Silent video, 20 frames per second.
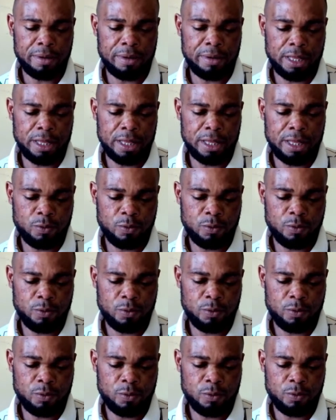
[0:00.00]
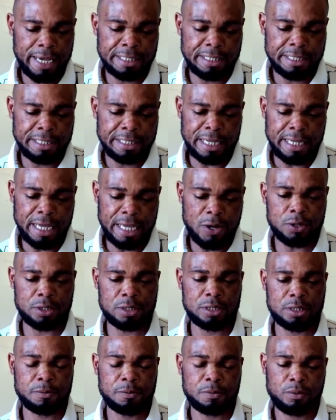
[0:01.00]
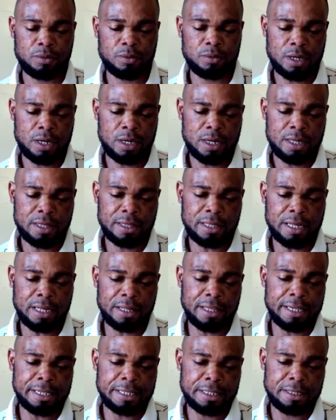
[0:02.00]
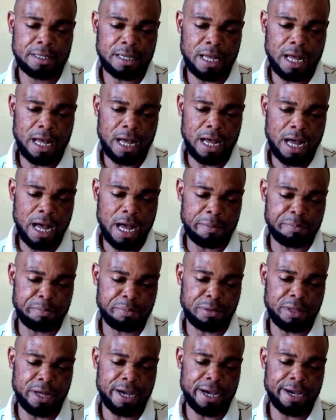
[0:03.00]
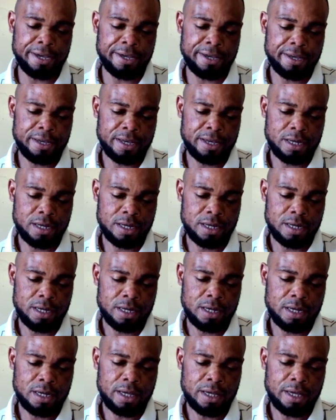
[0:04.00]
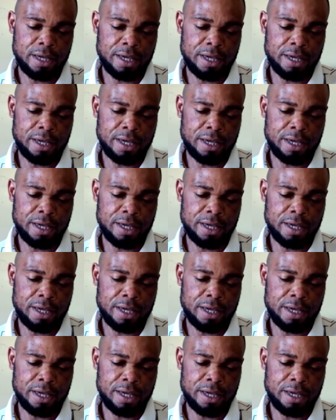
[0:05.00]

keyframe to our subtitle. Let's move it up.